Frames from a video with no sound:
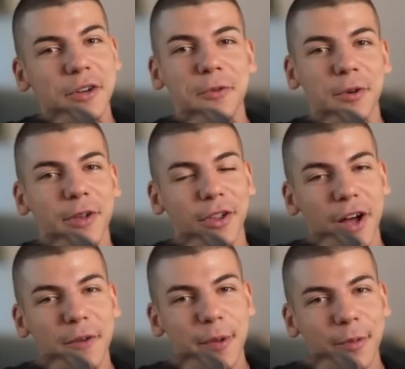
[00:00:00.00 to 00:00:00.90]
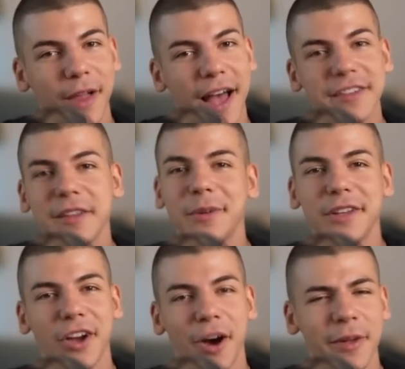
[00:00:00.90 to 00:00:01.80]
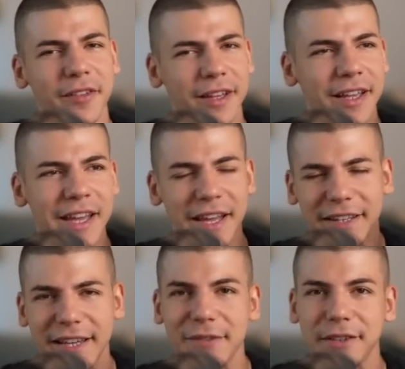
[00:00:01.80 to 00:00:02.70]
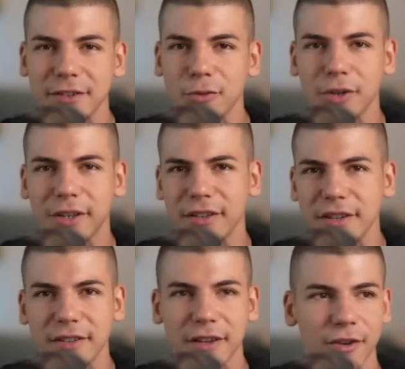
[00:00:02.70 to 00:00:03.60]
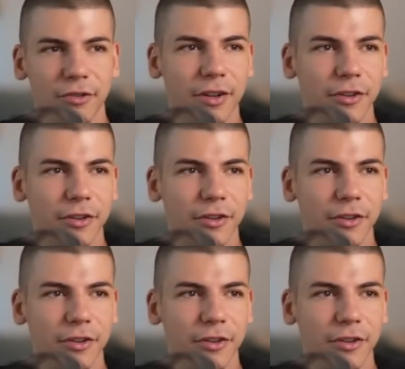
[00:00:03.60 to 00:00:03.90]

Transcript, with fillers: there would be a lot of people asking me in the comments like, Dave, does it work in this country?